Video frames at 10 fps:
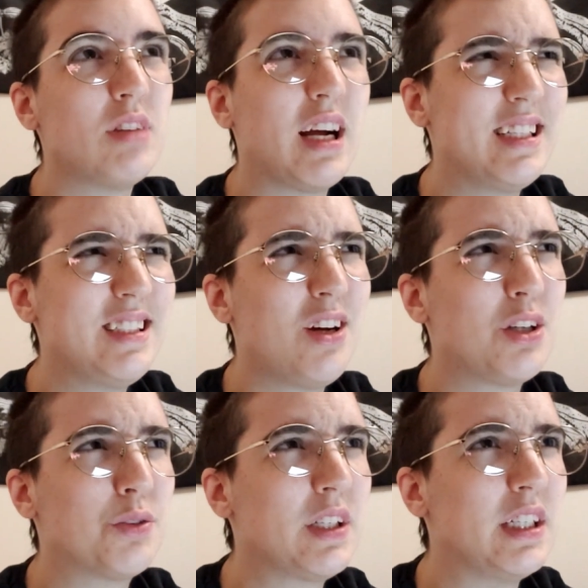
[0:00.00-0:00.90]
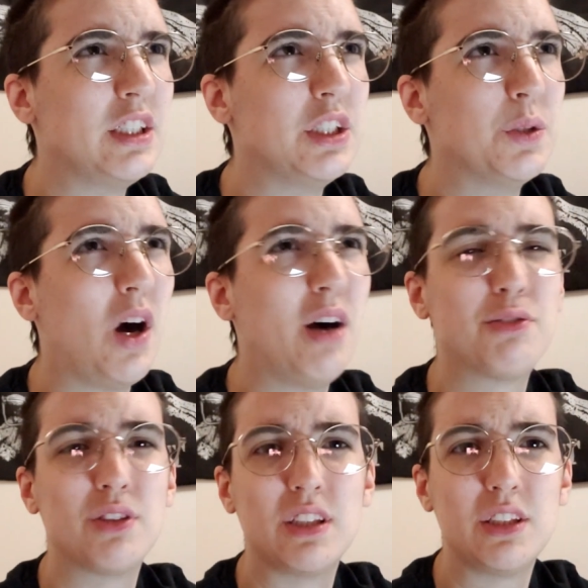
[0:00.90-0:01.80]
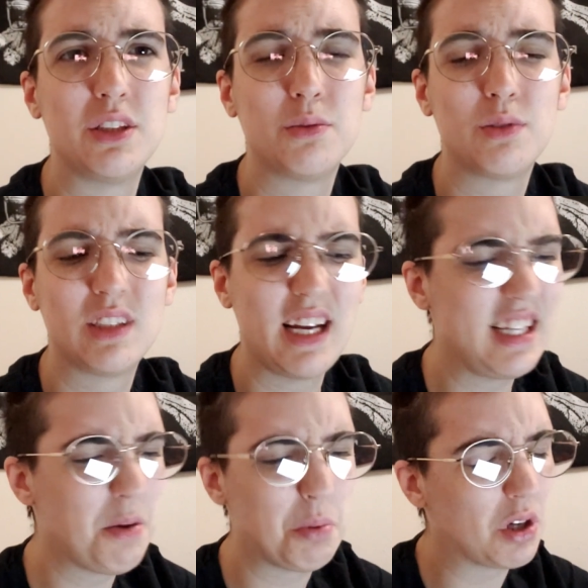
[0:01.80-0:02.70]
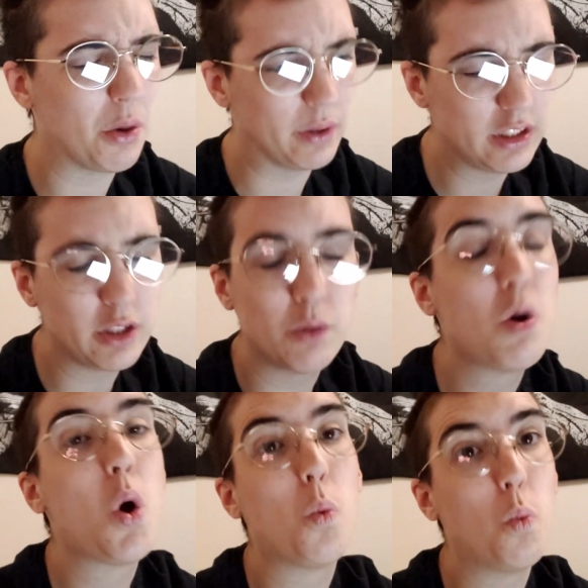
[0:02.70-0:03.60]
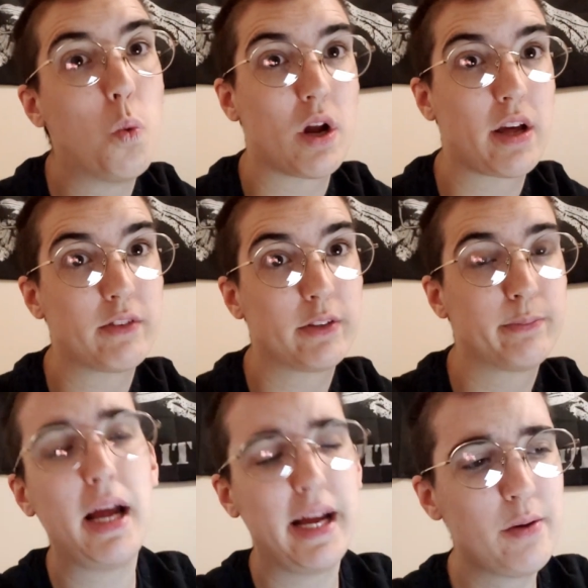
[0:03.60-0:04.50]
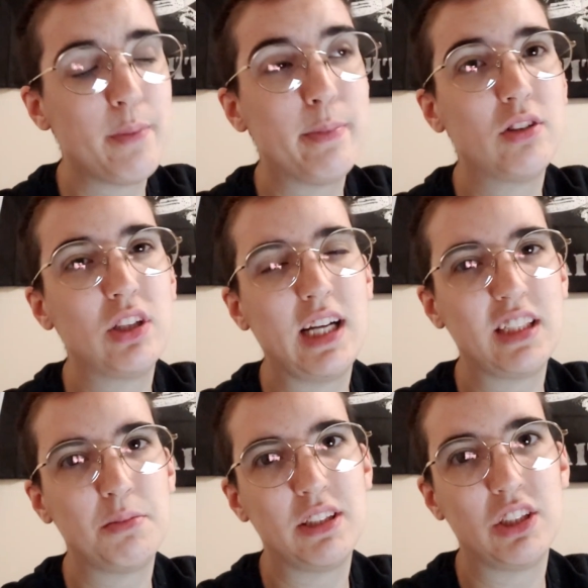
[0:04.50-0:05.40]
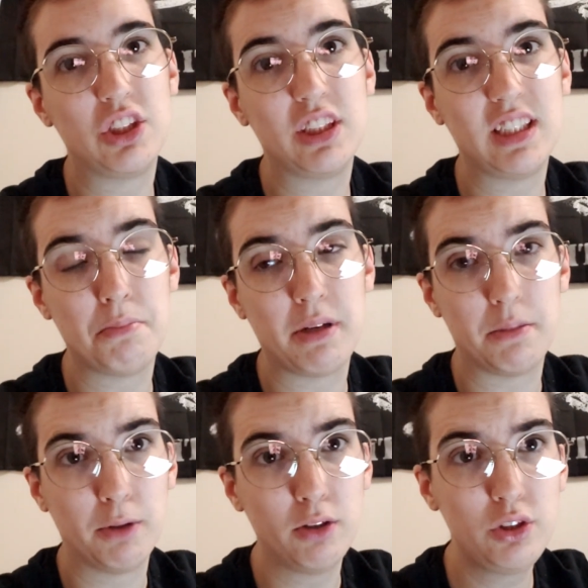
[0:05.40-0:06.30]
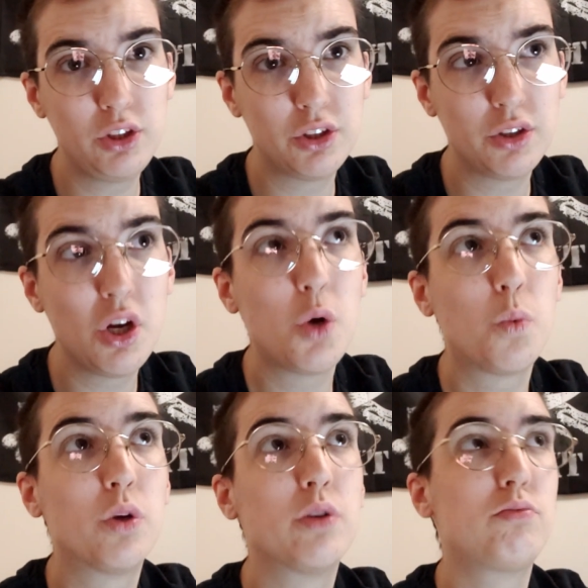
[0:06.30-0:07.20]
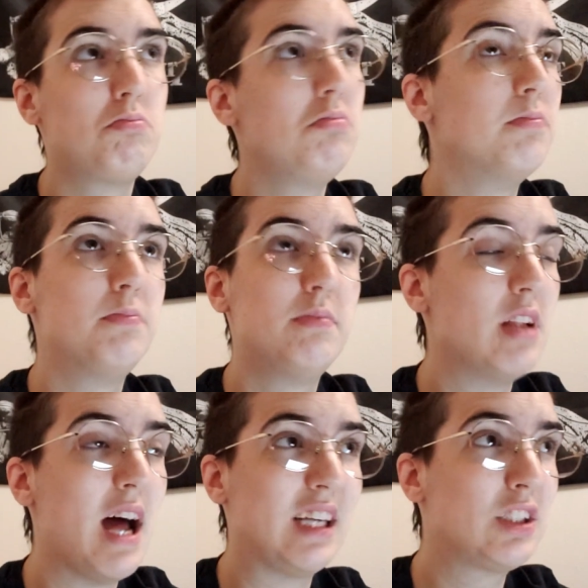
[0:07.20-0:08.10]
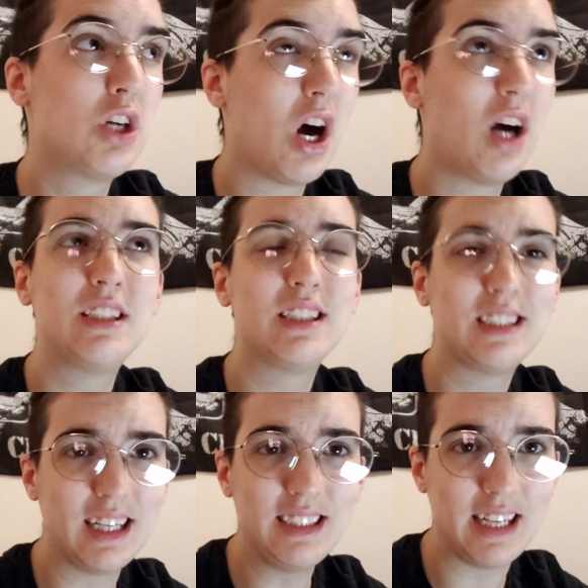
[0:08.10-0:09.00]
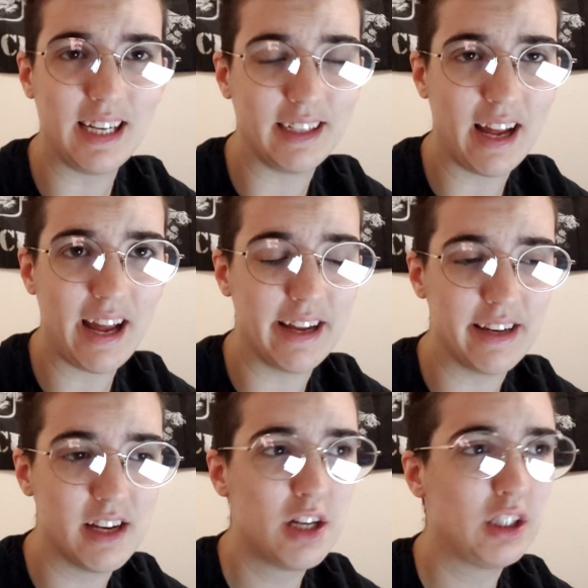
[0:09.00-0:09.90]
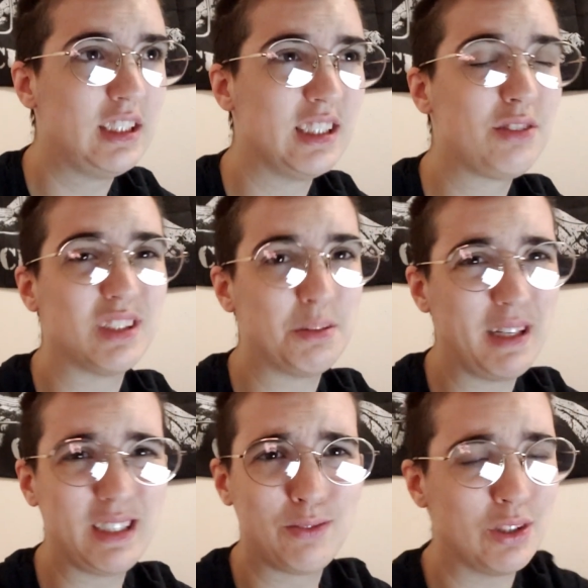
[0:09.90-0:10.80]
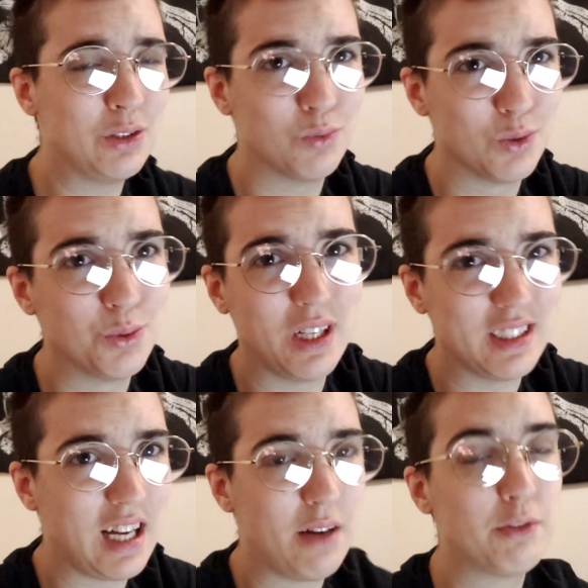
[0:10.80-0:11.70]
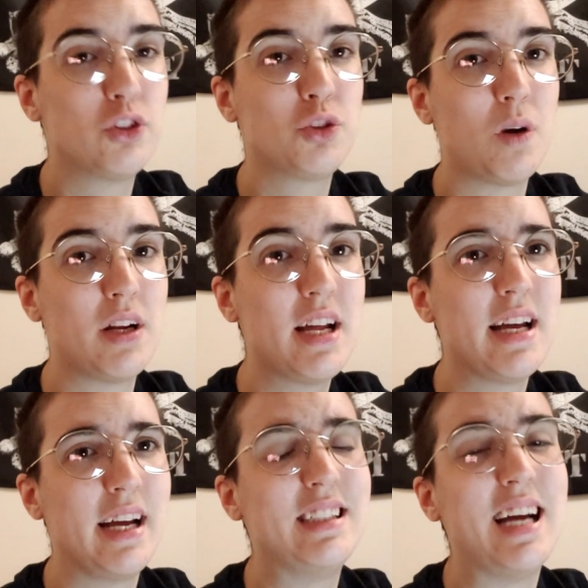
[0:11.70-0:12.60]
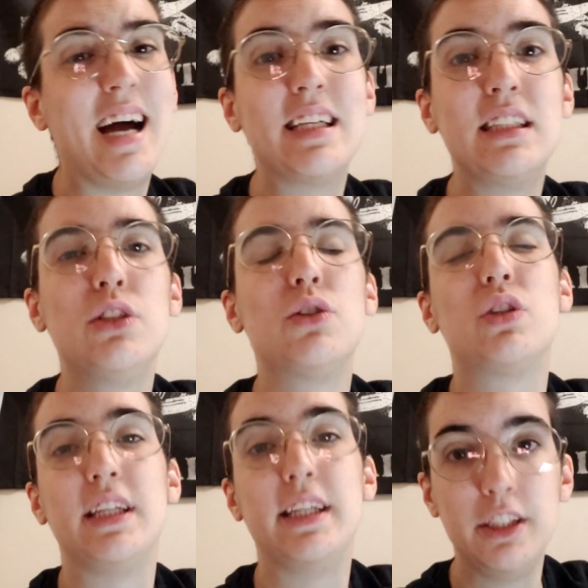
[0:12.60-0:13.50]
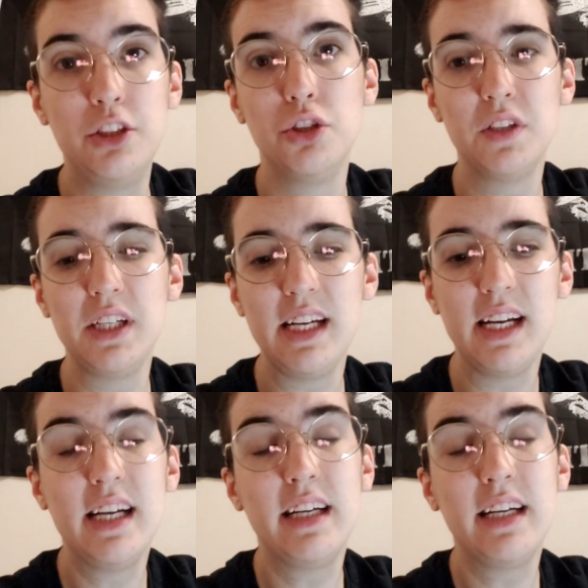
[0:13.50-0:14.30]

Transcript: I guess not agreeing to, offering to, saying they were going to, whatever. Anyway, both the text messages sent by the poster were as condescending and disrespectful and rude as that first one. And to add insult to injury,